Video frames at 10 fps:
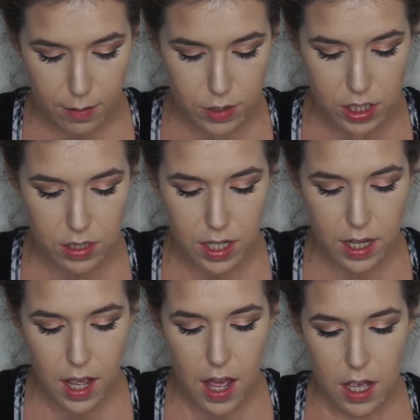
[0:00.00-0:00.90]
I'm just
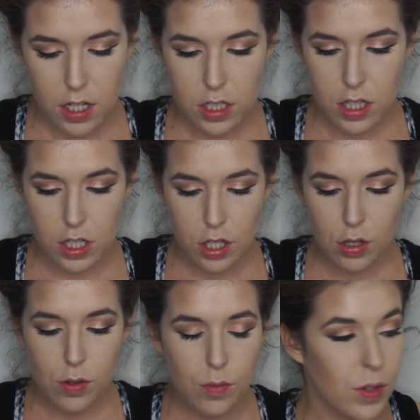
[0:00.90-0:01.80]
using the
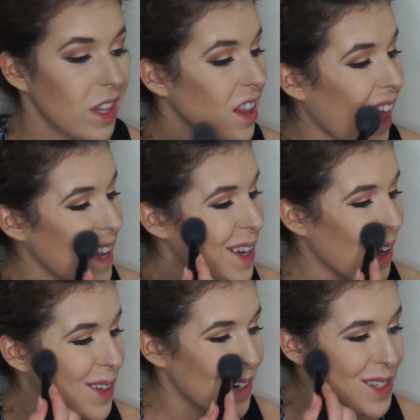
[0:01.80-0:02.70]
two really light
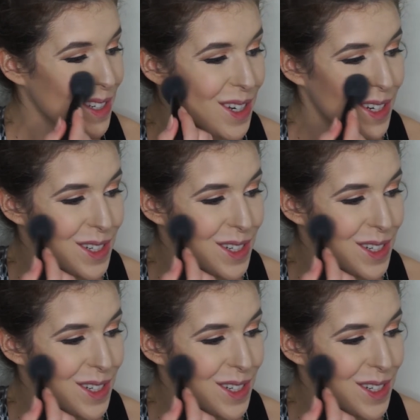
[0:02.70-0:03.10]
colors.